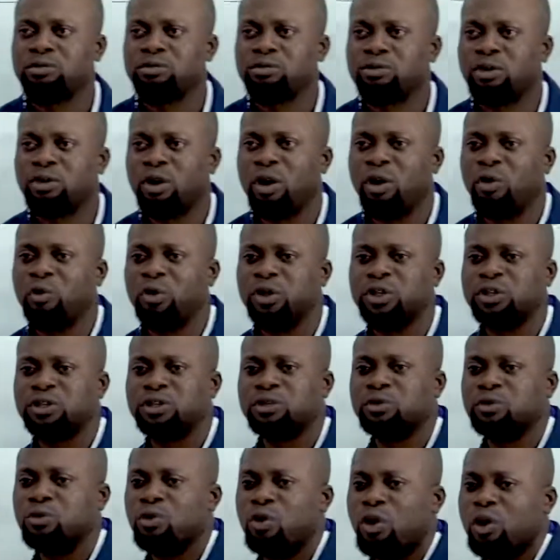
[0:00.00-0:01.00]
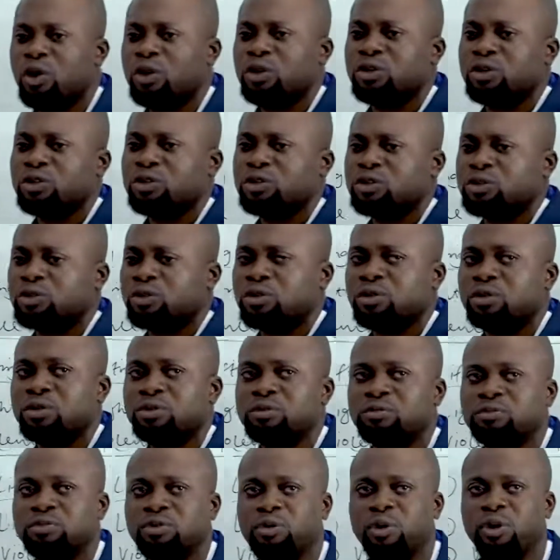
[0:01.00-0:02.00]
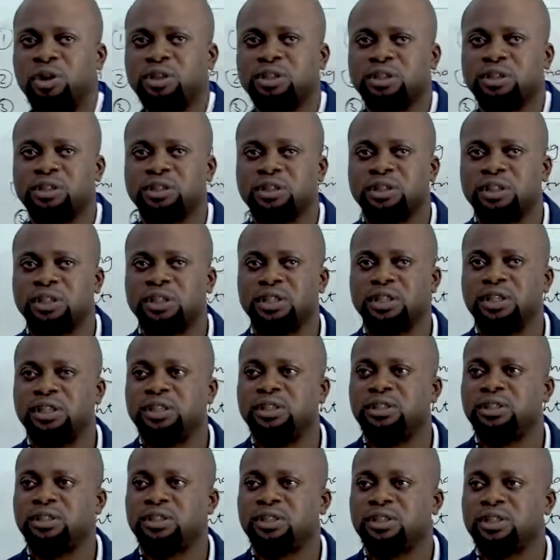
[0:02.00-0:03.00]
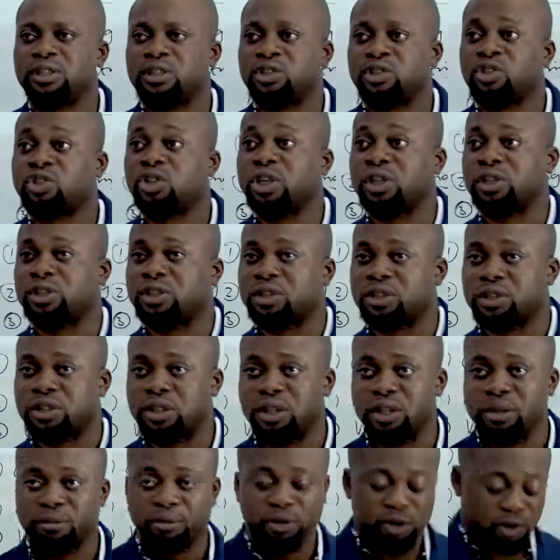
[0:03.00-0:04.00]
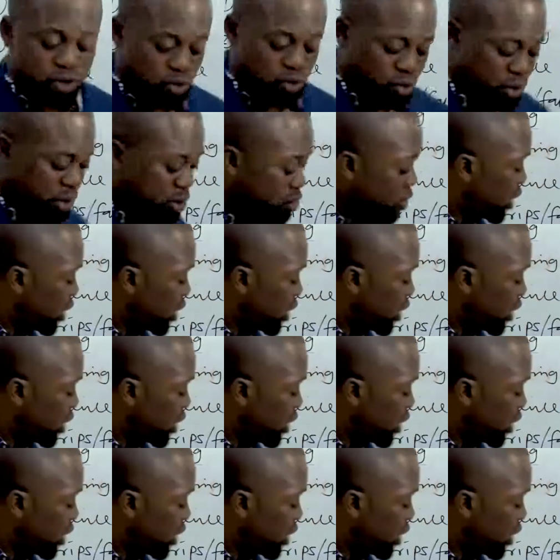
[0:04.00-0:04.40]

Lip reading: always work to what? Ease stress. Because when you